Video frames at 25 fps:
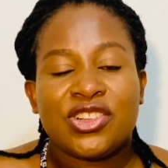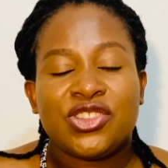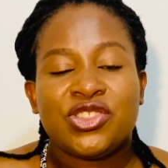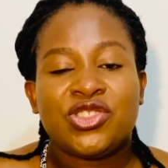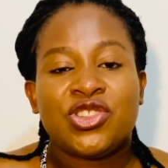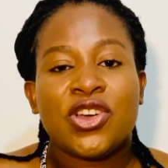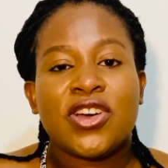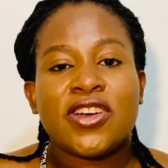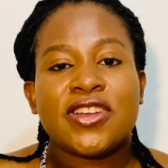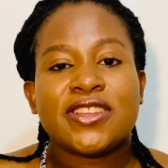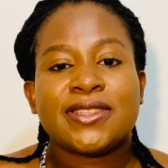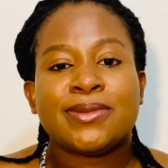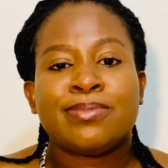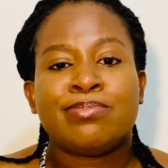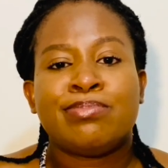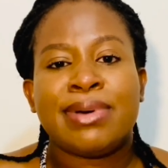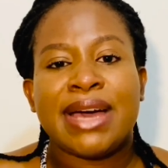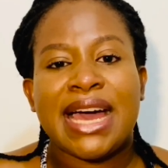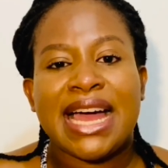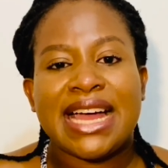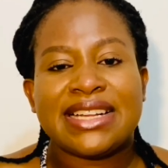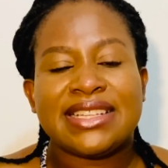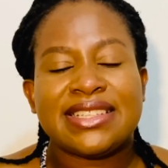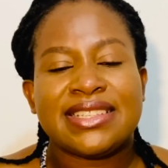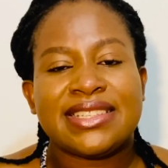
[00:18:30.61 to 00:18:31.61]
those
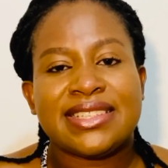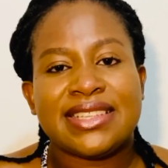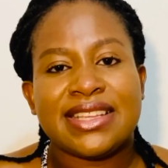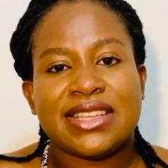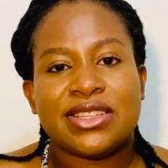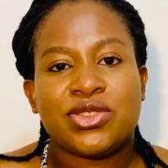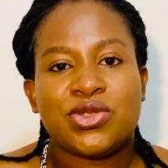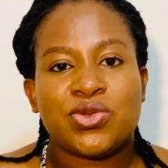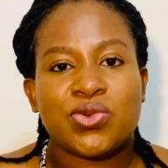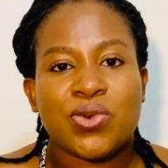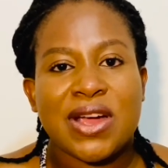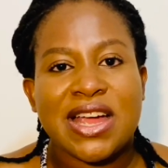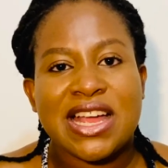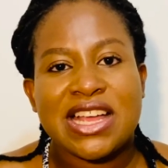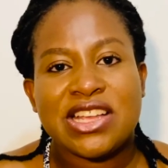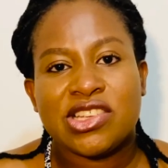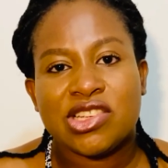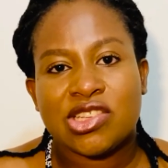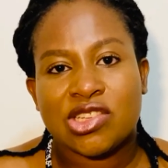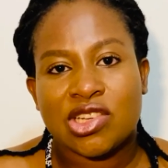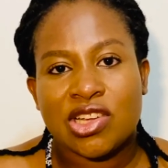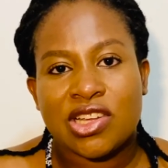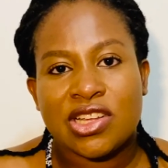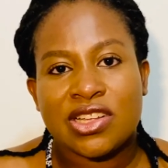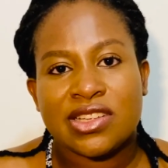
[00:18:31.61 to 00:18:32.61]
bad
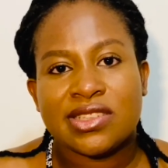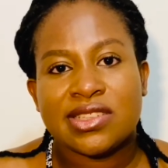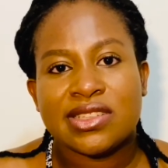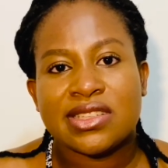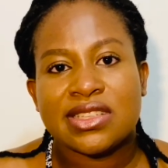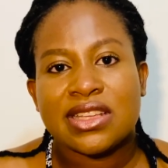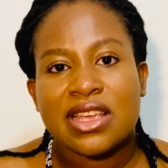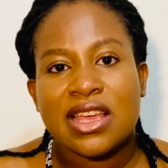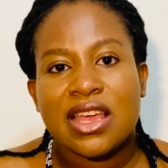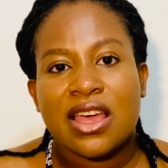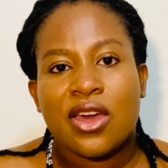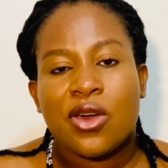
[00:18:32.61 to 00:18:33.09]
situations,